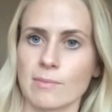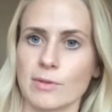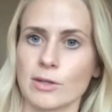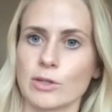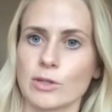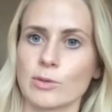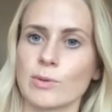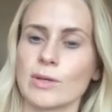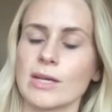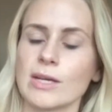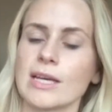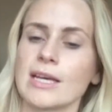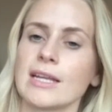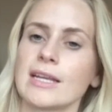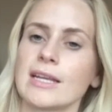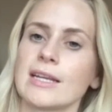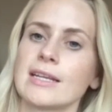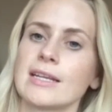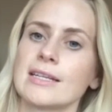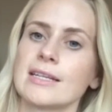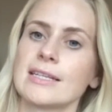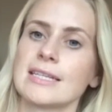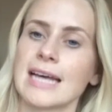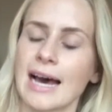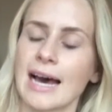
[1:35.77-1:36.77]

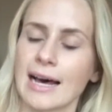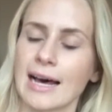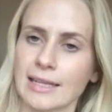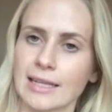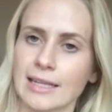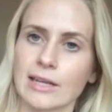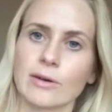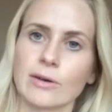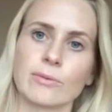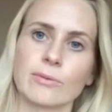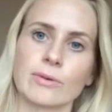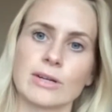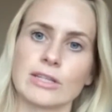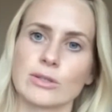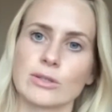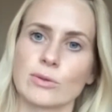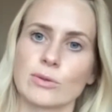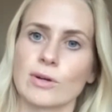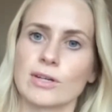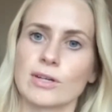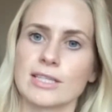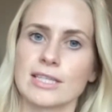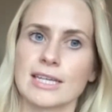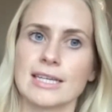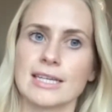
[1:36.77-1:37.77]
between talent and
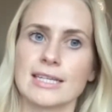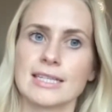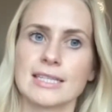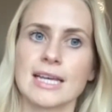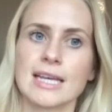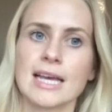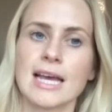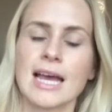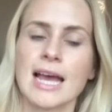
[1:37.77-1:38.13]
resources.